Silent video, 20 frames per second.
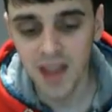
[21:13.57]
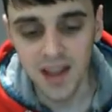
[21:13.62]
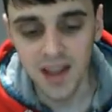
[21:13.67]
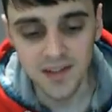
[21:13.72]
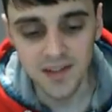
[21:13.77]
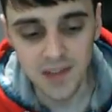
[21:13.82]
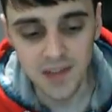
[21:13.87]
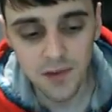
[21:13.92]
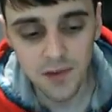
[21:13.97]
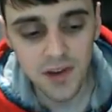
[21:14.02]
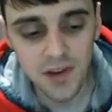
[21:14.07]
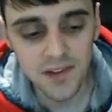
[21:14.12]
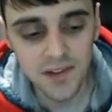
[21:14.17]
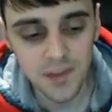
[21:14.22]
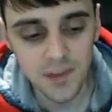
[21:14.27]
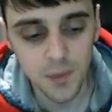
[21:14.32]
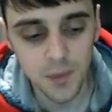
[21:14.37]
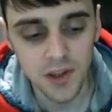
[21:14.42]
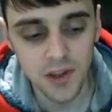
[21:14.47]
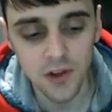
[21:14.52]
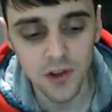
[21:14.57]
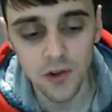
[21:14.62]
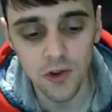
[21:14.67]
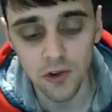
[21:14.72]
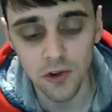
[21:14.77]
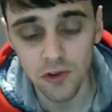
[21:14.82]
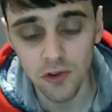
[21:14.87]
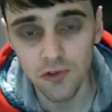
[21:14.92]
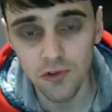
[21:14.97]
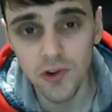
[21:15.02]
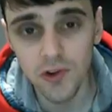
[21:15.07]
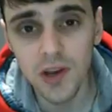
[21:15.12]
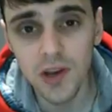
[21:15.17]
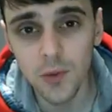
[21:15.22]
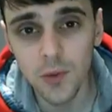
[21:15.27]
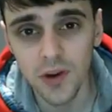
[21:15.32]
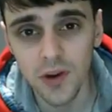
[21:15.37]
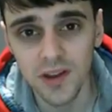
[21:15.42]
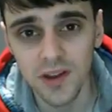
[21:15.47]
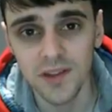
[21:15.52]
It's definitely something you
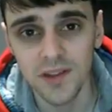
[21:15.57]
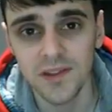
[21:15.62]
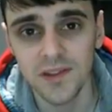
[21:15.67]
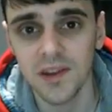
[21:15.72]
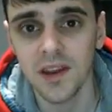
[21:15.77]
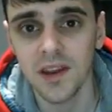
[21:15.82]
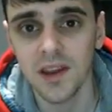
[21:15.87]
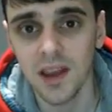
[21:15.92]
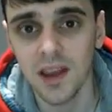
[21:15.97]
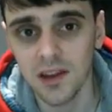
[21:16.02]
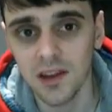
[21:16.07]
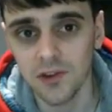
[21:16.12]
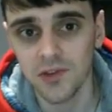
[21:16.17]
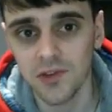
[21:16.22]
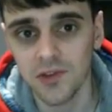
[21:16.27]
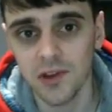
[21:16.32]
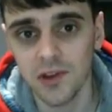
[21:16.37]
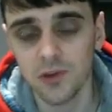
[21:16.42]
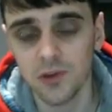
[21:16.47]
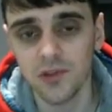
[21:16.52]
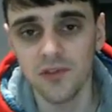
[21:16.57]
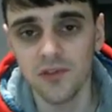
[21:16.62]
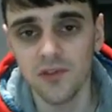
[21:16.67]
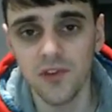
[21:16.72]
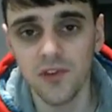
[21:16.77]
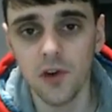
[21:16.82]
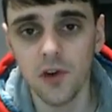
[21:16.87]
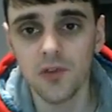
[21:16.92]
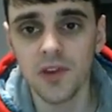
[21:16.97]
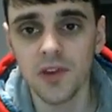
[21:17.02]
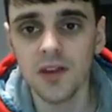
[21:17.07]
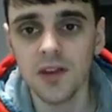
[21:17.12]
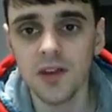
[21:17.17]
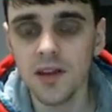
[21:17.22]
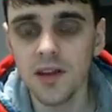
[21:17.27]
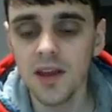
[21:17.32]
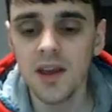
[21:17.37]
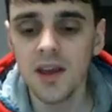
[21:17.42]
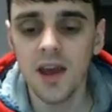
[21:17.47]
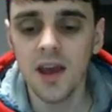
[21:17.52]
really want to consider getting yourselves involved
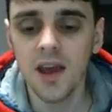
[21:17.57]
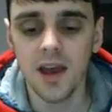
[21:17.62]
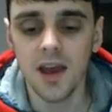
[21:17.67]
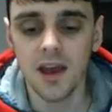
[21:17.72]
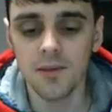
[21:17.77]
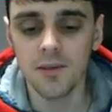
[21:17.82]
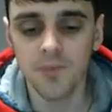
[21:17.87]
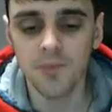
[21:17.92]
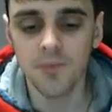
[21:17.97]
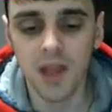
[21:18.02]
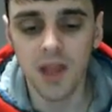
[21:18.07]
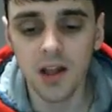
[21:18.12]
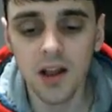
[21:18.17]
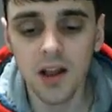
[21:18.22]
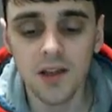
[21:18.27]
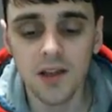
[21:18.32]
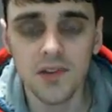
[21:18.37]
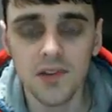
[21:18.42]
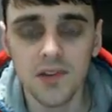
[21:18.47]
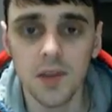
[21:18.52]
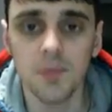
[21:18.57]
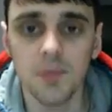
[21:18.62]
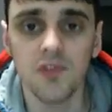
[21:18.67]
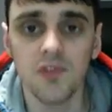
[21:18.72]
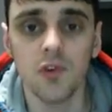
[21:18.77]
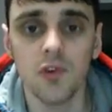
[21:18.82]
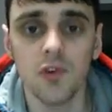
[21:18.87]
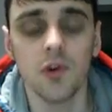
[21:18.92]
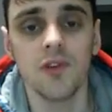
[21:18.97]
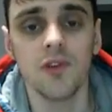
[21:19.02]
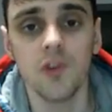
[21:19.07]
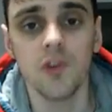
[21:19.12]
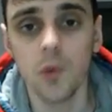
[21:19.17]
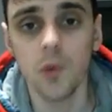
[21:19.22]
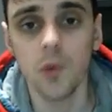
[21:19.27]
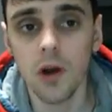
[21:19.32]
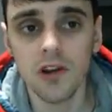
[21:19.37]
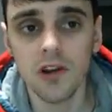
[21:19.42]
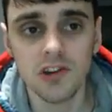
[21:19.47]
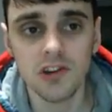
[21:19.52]
in. And like I've said before,
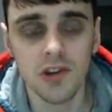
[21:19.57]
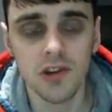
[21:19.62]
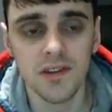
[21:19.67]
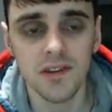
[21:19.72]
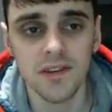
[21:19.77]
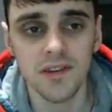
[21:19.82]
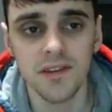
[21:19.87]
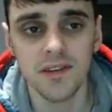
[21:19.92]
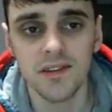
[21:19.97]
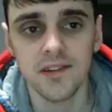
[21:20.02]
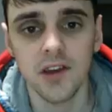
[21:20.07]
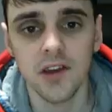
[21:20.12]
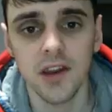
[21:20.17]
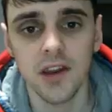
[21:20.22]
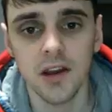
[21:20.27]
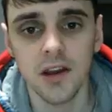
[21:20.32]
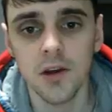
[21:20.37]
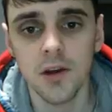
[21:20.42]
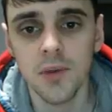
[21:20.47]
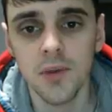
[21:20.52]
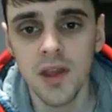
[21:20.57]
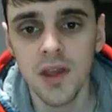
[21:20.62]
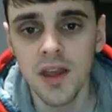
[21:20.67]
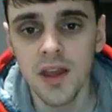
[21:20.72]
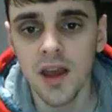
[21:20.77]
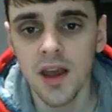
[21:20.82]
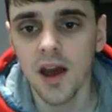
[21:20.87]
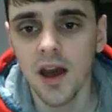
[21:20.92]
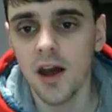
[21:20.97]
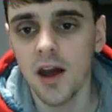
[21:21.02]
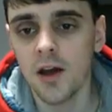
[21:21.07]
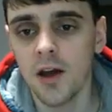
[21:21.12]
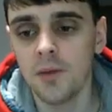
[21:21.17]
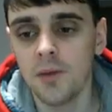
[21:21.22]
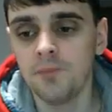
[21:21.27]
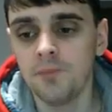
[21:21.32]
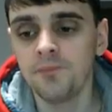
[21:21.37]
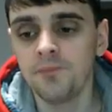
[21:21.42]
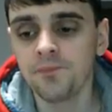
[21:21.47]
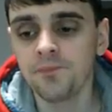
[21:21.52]
if you are interested in signing up,
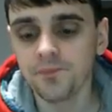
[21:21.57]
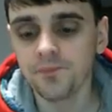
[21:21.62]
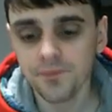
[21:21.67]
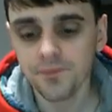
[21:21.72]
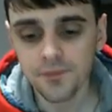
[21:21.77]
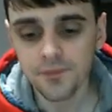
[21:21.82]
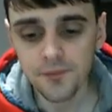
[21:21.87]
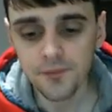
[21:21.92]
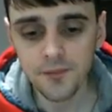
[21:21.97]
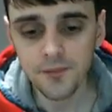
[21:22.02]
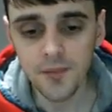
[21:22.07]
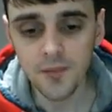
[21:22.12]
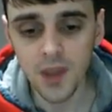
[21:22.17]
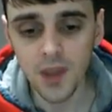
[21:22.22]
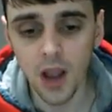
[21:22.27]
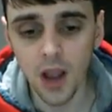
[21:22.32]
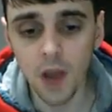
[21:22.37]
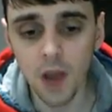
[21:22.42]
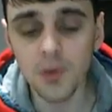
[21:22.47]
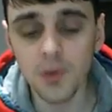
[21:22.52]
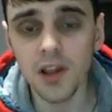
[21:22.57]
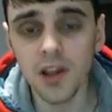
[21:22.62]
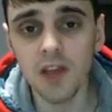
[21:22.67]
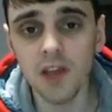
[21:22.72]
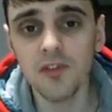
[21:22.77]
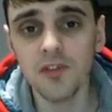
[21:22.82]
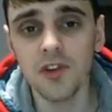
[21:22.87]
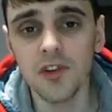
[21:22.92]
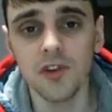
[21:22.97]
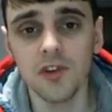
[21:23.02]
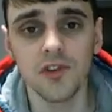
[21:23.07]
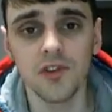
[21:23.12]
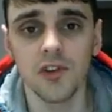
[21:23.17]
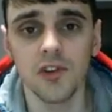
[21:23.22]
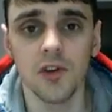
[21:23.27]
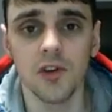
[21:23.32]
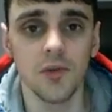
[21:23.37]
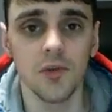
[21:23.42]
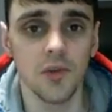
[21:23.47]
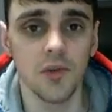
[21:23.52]
I would love for
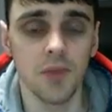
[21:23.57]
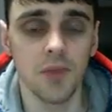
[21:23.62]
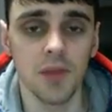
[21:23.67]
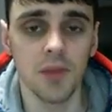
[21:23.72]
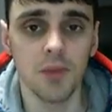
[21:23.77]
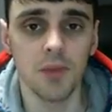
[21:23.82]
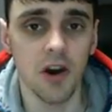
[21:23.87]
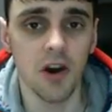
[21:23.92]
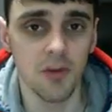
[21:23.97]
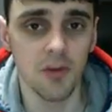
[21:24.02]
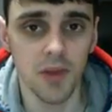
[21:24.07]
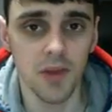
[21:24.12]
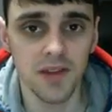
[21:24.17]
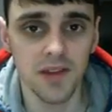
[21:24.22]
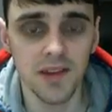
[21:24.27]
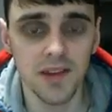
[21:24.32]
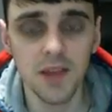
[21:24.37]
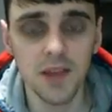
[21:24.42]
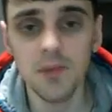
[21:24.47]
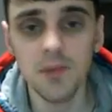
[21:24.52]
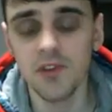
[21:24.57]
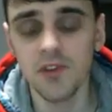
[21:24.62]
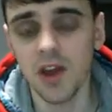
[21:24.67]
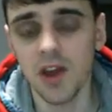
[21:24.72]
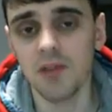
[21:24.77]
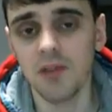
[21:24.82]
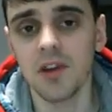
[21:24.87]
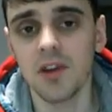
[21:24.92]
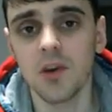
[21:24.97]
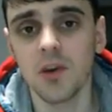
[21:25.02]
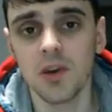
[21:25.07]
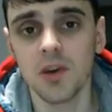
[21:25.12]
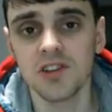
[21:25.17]
you to be part of my team. If you have any